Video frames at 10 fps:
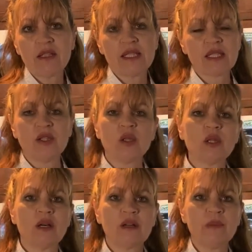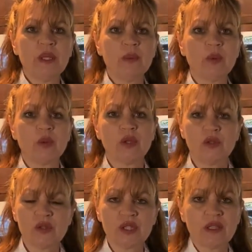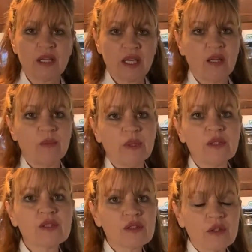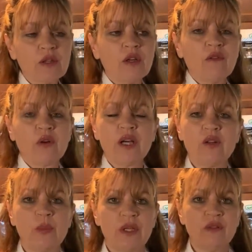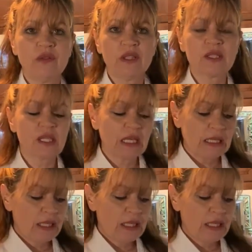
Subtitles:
because I know a lot of people are using the cannabis for health benefits.